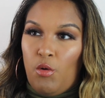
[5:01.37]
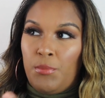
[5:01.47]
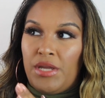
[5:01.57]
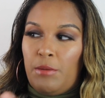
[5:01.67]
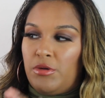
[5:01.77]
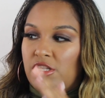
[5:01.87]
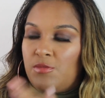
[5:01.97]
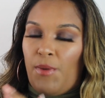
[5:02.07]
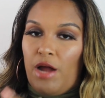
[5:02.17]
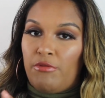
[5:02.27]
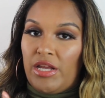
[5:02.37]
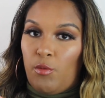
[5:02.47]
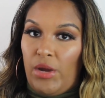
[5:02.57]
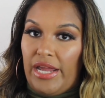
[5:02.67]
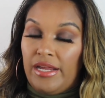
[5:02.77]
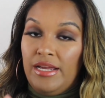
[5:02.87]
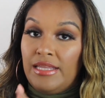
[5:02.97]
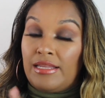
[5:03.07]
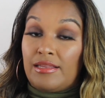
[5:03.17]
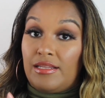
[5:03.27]
or be able to spot right away
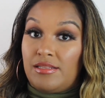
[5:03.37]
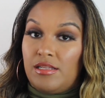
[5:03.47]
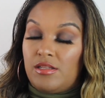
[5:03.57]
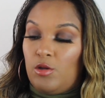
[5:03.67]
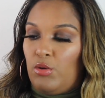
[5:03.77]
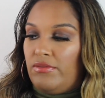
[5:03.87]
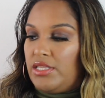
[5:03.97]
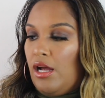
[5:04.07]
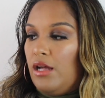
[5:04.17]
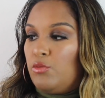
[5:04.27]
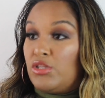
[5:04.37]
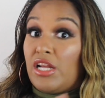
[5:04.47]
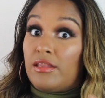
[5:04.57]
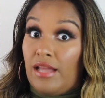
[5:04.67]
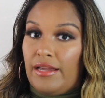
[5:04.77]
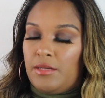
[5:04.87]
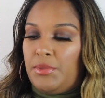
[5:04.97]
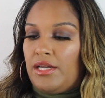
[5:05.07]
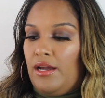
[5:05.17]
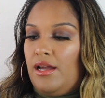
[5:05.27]
that this is a Louis Vuitton, which I like
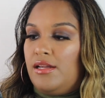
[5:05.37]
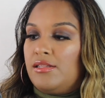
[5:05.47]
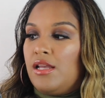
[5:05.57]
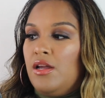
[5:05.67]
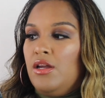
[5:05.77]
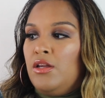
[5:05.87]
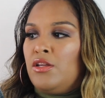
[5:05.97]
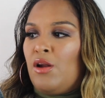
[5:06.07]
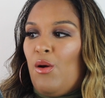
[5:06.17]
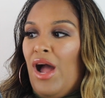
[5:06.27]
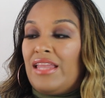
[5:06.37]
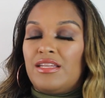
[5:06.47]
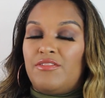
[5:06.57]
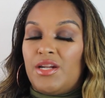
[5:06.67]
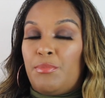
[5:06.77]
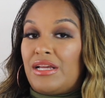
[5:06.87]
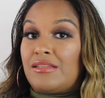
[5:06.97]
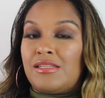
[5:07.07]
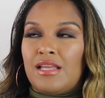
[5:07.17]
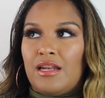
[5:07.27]
because, you know, I live in a big
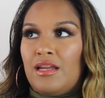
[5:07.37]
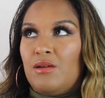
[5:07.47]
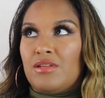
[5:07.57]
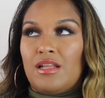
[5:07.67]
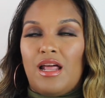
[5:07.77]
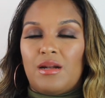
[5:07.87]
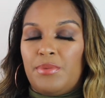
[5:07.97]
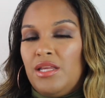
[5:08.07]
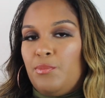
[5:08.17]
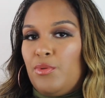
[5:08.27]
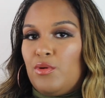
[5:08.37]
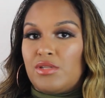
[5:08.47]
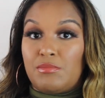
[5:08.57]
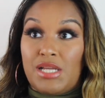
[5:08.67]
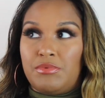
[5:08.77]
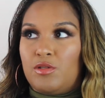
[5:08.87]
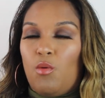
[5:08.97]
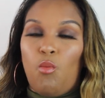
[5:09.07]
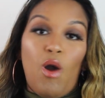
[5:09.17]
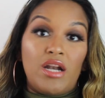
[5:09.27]
city with a lot of people. Sometimes you
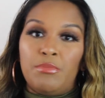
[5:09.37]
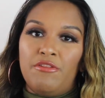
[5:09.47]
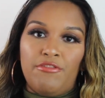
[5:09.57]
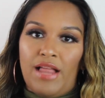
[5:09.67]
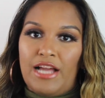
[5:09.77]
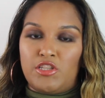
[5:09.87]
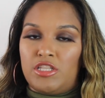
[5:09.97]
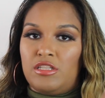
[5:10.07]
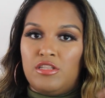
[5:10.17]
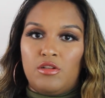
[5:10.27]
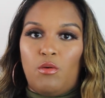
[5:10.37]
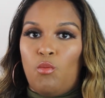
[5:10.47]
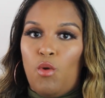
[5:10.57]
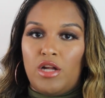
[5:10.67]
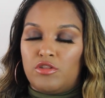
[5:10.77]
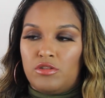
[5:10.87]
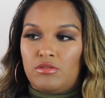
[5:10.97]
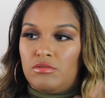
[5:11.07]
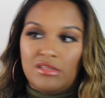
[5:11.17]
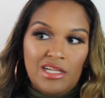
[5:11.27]
don't want to be flashy. You don't want
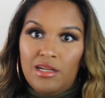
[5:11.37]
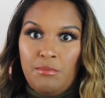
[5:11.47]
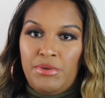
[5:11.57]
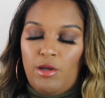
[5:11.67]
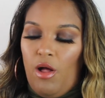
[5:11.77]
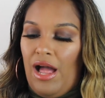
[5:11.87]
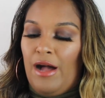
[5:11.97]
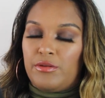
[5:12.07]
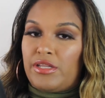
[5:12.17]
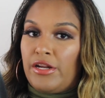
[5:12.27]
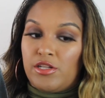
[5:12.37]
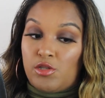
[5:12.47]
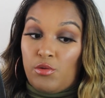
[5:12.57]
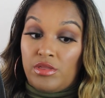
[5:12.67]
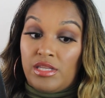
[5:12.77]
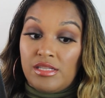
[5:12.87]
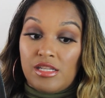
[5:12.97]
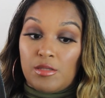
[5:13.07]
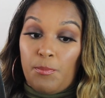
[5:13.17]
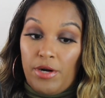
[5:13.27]
to be all out there. So this
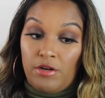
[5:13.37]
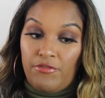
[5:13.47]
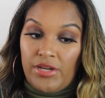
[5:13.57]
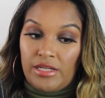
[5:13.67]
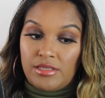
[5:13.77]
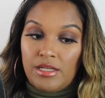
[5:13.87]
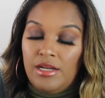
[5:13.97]
is perfect.